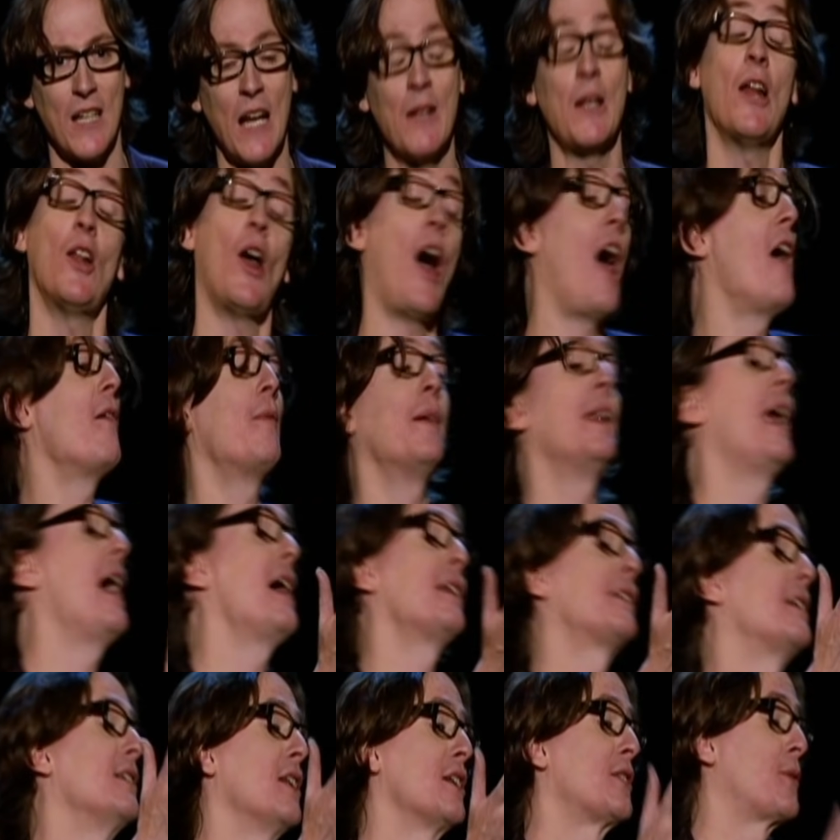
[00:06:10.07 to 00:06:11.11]
And, I've been
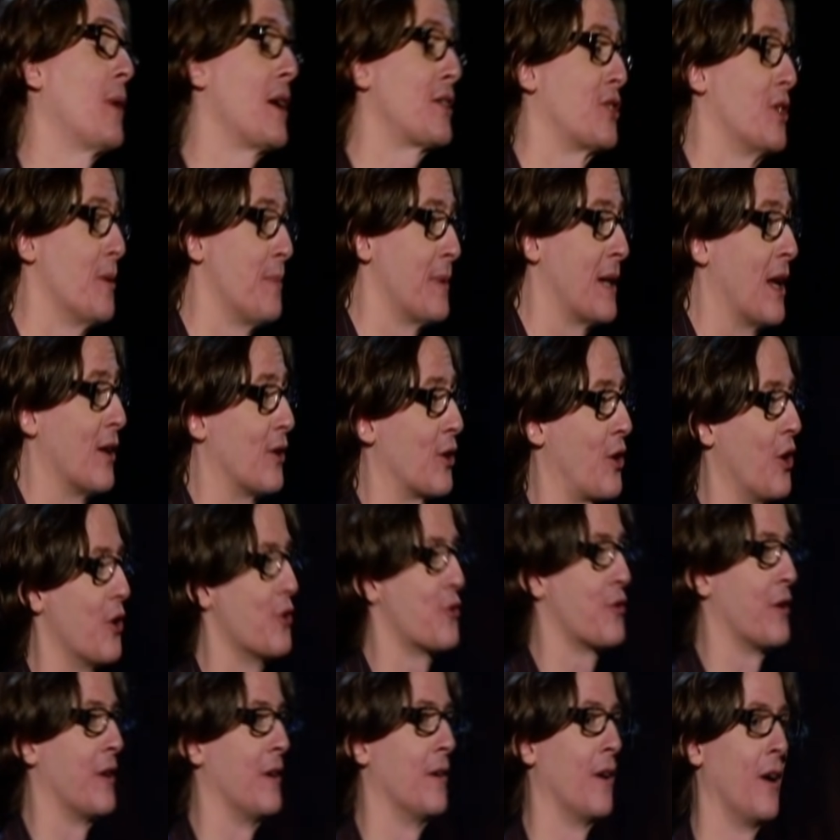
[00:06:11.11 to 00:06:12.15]
asking this question up and down the
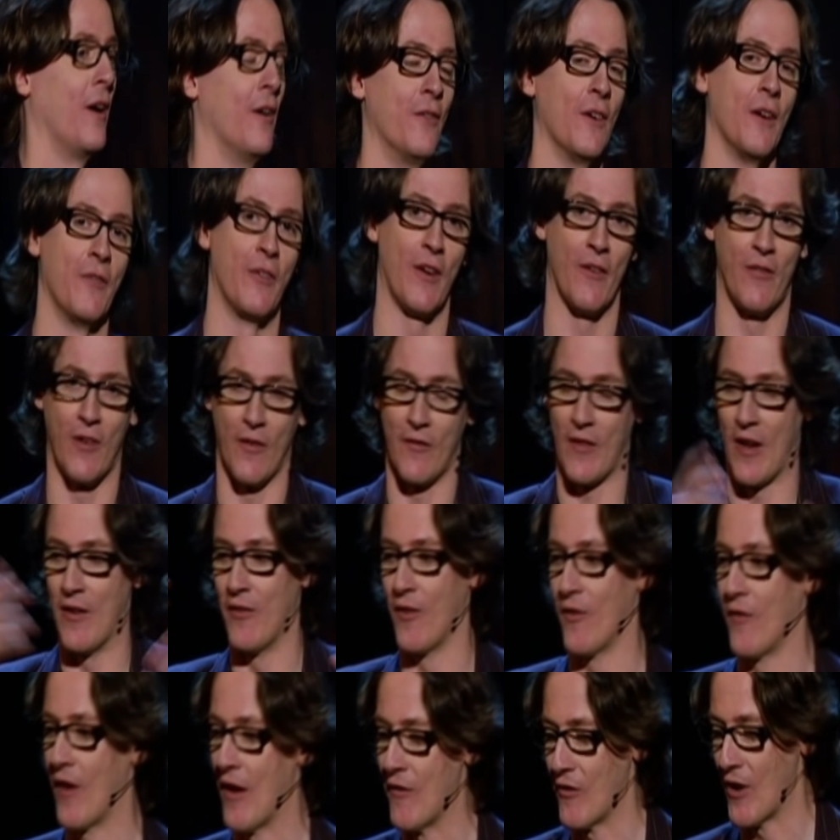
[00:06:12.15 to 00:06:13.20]
country of if, if, if
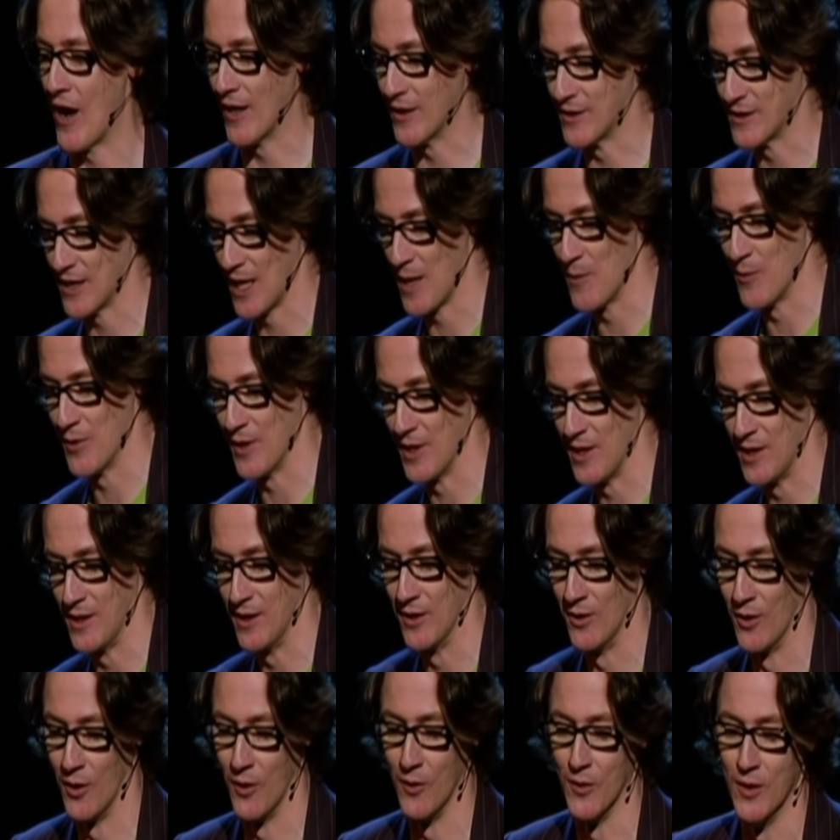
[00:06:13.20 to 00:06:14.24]
you've ever had celebrity, you
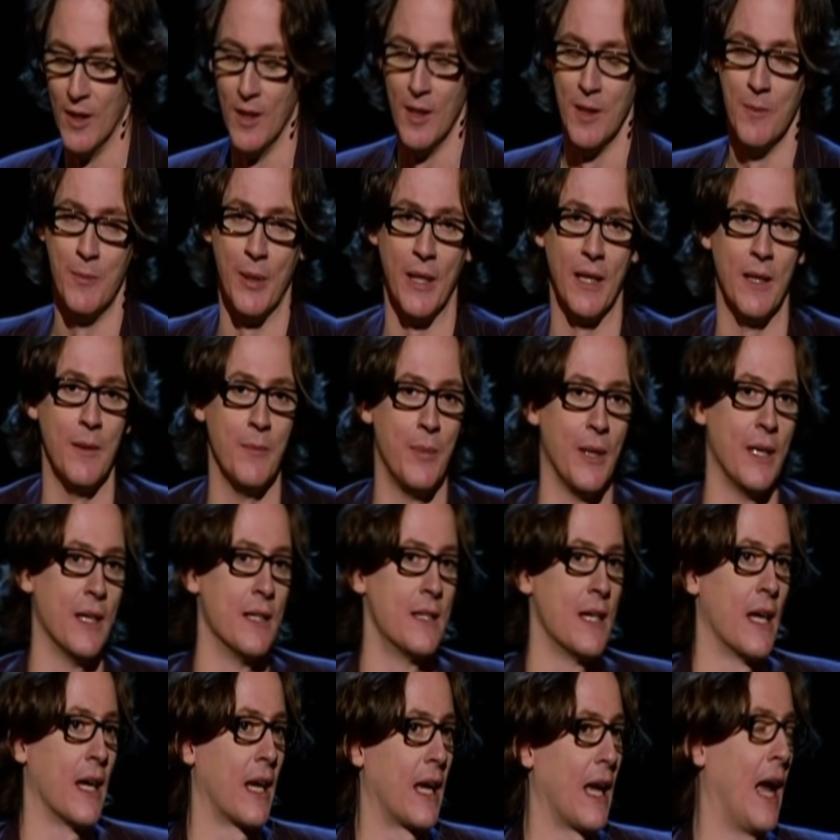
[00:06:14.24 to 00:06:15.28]
know, be, be a
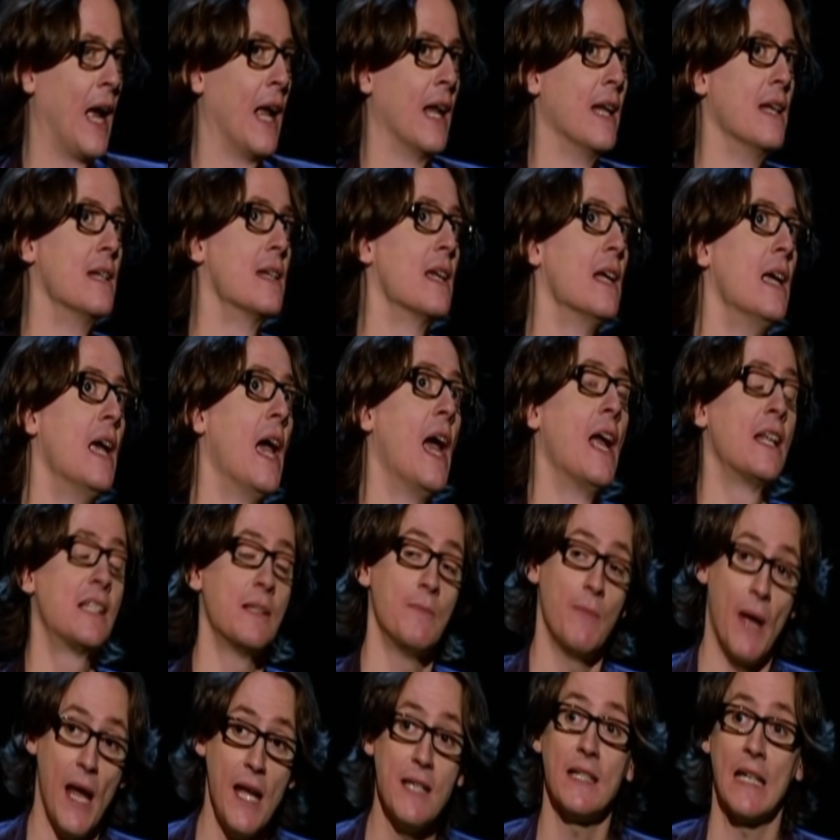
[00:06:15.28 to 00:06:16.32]
dick. And it's
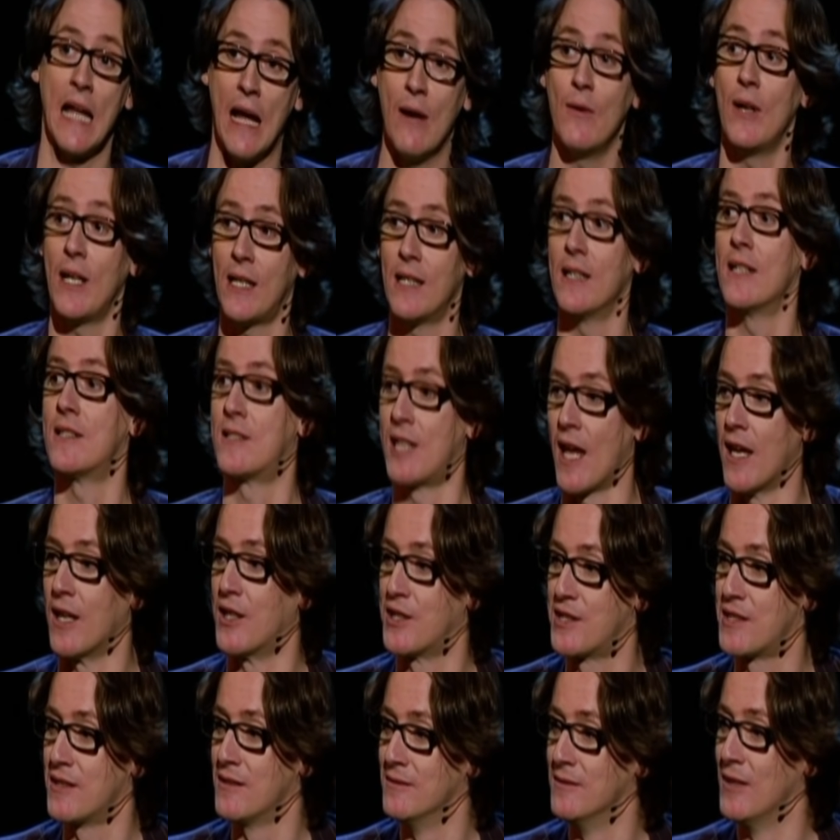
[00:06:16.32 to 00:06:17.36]
amazing how little it
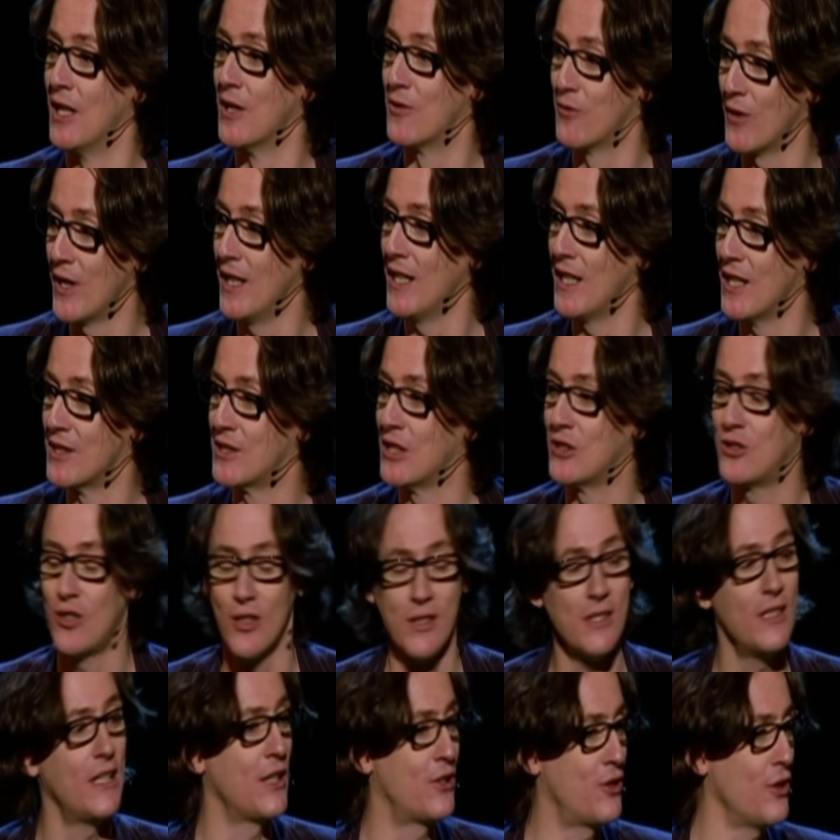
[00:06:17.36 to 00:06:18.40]
takes. It really is. It
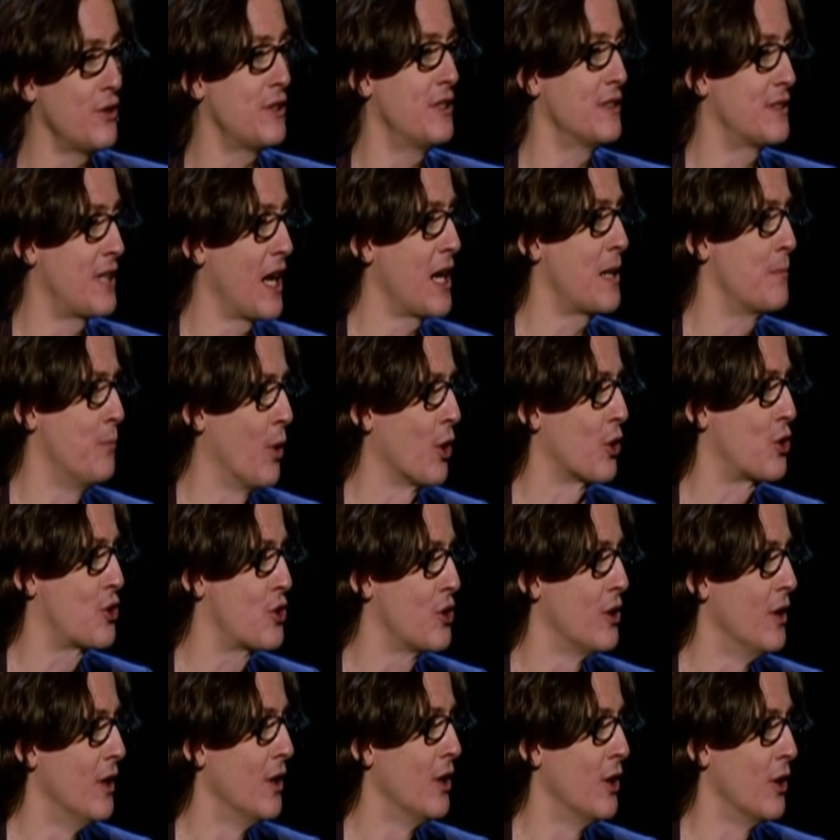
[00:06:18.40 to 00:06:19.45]
doesn't, it doesn't take much.
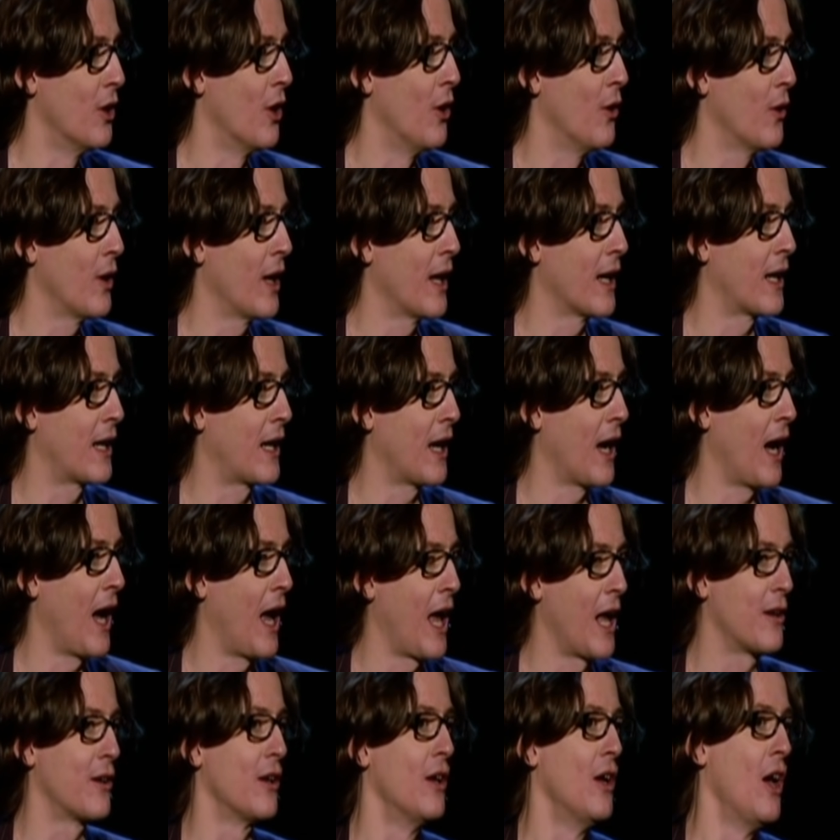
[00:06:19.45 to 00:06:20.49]
You know, like uh, I
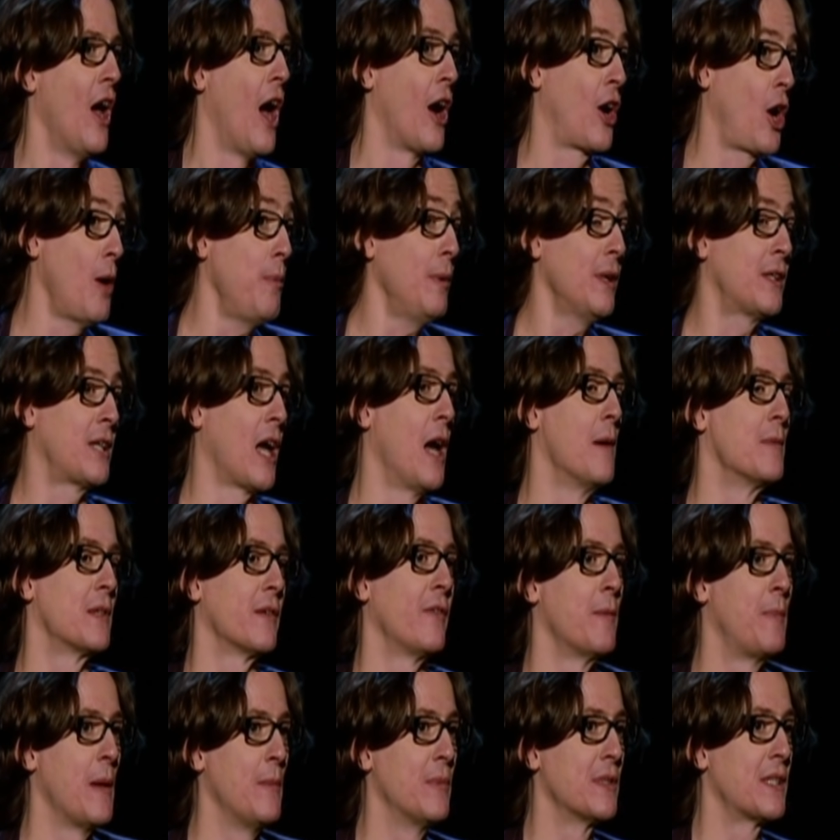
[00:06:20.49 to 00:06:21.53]
had a couple of times I've
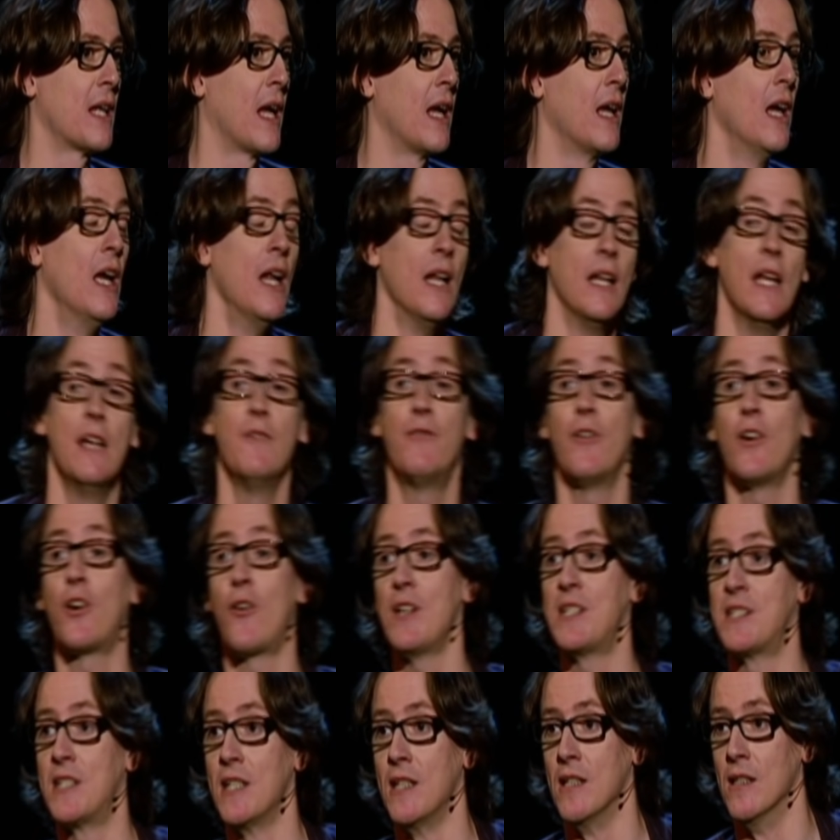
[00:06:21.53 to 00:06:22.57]
had people say, Linford
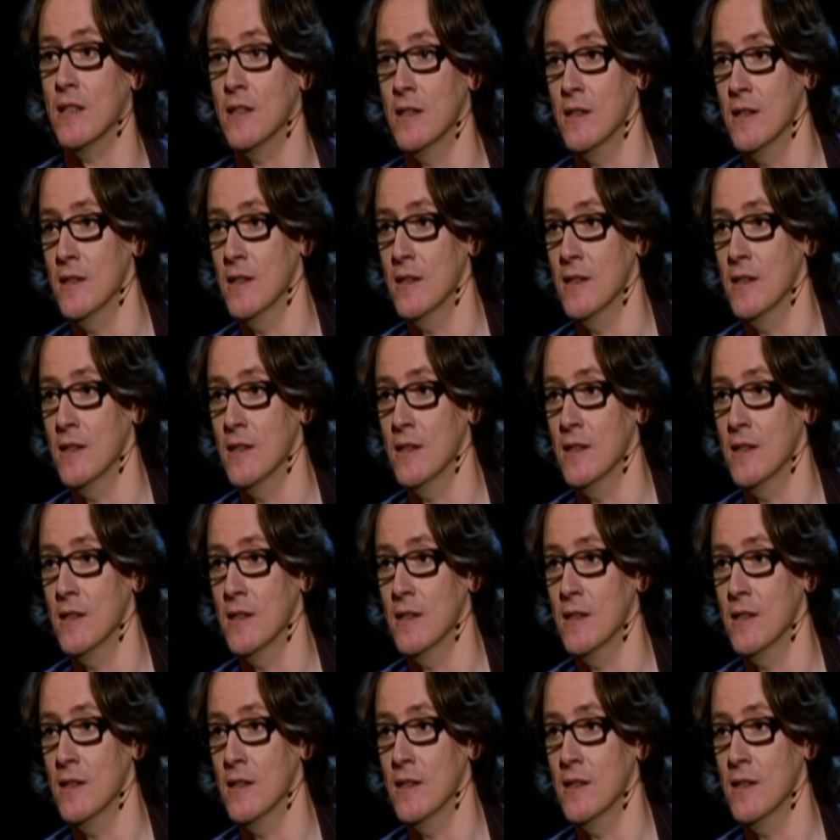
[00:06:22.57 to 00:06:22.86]
Christie.